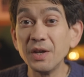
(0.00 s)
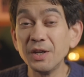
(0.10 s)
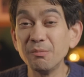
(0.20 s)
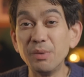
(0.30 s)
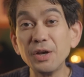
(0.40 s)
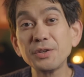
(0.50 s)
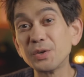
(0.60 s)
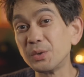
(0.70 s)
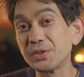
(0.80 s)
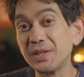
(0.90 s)
Berne
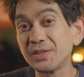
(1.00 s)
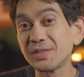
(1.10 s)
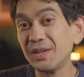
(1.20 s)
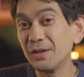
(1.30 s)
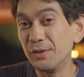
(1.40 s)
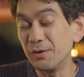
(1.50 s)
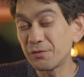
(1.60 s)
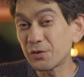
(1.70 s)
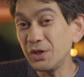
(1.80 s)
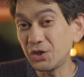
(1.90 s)
calls this the
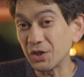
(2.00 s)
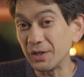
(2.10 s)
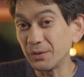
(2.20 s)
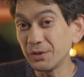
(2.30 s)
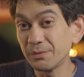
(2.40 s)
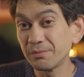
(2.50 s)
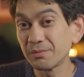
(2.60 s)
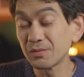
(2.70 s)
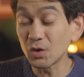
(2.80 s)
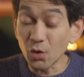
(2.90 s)
free child,
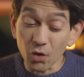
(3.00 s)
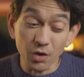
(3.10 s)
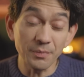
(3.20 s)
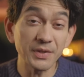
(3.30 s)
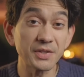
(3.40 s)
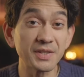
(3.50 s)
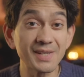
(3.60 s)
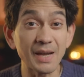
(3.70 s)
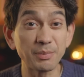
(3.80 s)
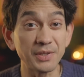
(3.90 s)
or as
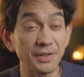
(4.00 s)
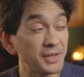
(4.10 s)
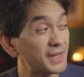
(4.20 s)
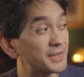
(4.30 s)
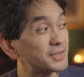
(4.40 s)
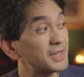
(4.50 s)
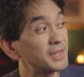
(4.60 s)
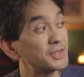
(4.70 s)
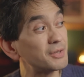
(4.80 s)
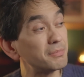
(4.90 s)
adapted, that's
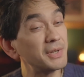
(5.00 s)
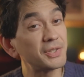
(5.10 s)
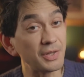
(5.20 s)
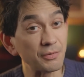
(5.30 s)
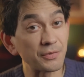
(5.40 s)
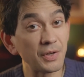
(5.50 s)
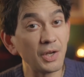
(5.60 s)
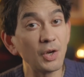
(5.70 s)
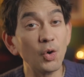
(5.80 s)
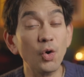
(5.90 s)
submissive
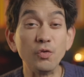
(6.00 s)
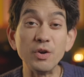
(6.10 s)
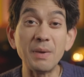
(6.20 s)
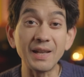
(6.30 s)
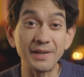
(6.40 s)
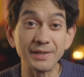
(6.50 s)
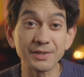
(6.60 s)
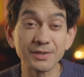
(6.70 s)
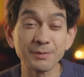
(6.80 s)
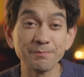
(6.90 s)
or
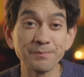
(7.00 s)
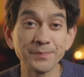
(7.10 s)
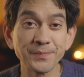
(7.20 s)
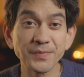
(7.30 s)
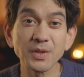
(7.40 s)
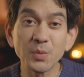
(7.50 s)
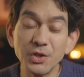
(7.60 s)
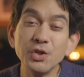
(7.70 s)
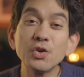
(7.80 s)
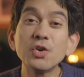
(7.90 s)
rebellious. When
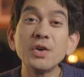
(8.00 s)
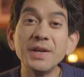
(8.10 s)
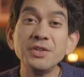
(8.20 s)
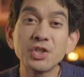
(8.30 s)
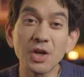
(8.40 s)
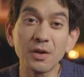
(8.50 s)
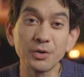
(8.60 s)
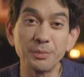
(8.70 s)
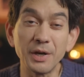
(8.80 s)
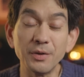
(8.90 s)
you're in
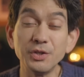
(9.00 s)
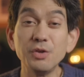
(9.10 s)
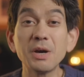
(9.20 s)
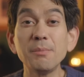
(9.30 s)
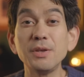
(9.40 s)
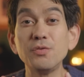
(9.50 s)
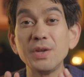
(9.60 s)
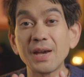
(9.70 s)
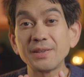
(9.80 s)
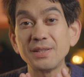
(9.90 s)
child mode, you might be
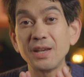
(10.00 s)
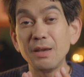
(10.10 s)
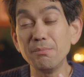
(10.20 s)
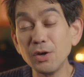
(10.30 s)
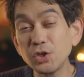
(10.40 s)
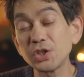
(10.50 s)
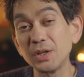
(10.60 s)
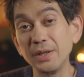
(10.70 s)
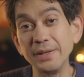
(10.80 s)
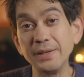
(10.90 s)
reacting
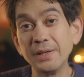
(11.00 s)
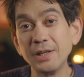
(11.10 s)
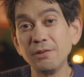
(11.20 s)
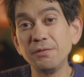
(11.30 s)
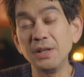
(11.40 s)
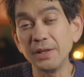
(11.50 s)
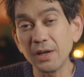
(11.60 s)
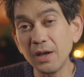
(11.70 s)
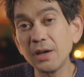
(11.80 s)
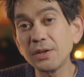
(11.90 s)
emotionally, feeling
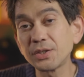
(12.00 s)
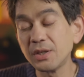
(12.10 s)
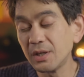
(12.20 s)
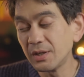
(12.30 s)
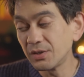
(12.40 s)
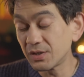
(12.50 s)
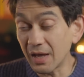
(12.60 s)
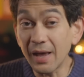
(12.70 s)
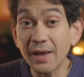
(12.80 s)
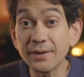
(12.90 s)
hurt,
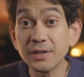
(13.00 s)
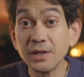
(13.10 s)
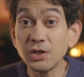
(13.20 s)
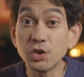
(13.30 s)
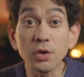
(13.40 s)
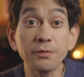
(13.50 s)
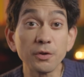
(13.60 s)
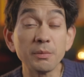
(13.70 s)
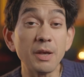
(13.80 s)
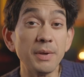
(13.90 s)
scared,
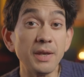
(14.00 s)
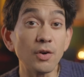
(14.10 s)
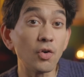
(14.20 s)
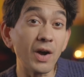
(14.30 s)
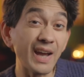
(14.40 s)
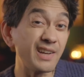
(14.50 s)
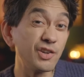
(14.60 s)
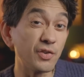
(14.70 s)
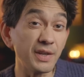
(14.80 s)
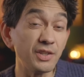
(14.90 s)
joyful maybe, or
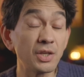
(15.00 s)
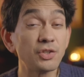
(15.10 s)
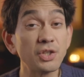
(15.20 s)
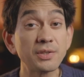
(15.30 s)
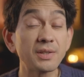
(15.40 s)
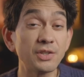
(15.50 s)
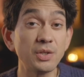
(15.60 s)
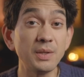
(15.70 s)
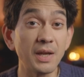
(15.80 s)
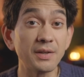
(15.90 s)
angry, just as
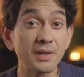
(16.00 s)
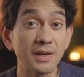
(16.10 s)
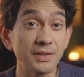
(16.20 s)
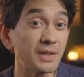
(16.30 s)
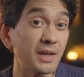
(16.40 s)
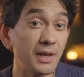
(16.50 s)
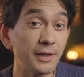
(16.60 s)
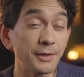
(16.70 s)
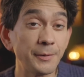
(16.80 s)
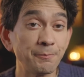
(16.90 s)
you did as a
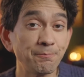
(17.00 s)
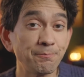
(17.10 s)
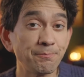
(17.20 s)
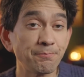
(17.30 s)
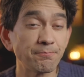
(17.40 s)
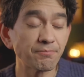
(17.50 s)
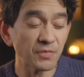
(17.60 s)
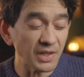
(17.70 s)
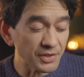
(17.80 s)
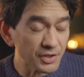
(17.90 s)
kid.
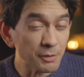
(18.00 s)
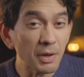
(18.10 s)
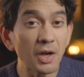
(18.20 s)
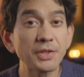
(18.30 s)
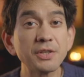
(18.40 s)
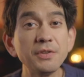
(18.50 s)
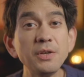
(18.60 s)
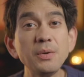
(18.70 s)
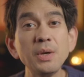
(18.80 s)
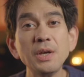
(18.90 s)
It's the part of
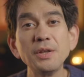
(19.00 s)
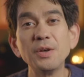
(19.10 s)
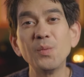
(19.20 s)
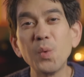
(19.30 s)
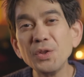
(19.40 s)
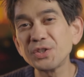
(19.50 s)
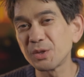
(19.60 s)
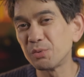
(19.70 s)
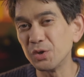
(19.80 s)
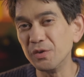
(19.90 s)
you that wants
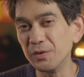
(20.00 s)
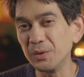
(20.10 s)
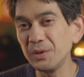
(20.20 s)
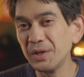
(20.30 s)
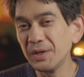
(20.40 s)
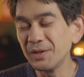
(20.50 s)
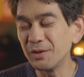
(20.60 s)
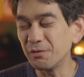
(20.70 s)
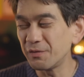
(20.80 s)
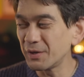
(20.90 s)
approval,
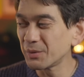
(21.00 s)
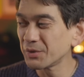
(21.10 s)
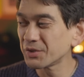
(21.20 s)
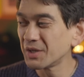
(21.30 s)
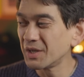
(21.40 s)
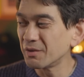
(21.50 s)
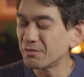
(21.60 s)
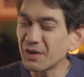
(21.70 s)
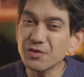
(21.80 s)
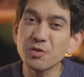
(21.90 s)
that feels
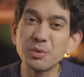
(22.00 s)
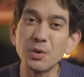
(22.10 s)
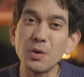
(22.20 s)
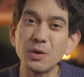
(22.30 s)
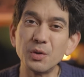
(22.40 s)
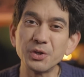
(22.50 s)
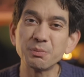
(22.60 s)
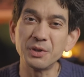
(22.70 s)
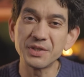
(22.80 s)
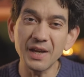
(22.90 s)
vulnerable or
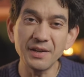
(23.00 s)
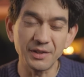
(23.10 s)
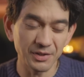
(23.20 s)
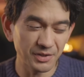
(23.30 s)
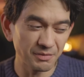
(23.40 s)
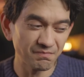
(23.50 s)
spontaneous.